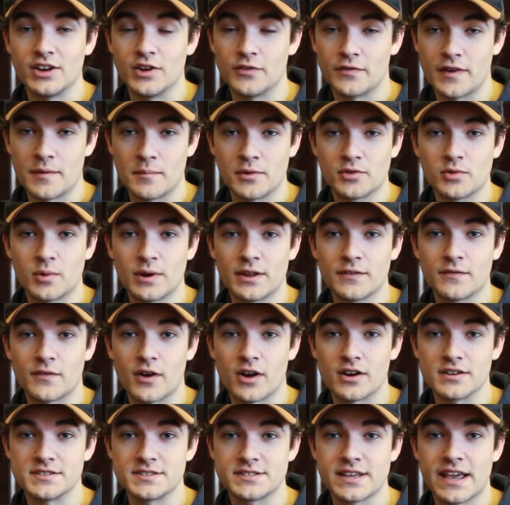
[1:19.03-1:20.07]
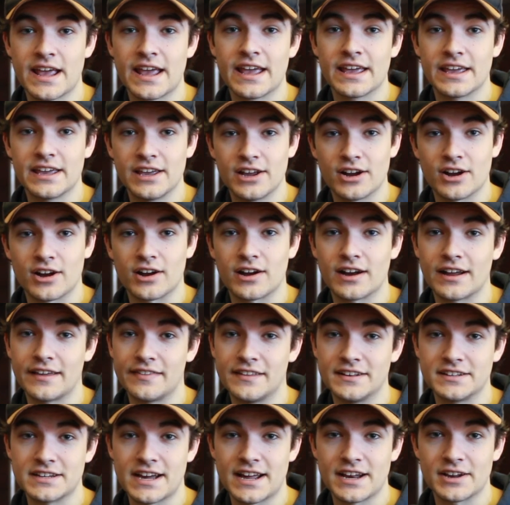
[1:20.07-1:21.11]
November 21st, here in
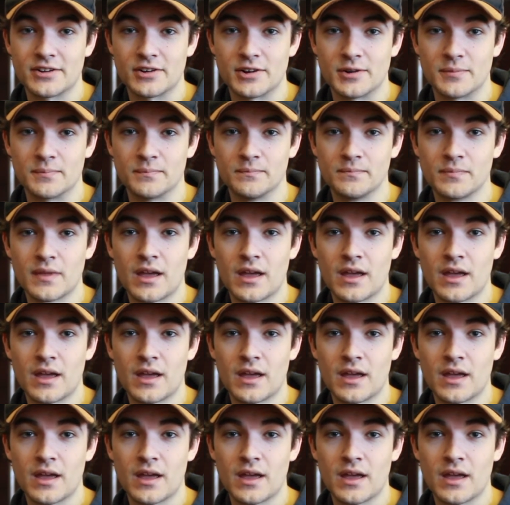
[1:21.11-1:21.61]
the dining room.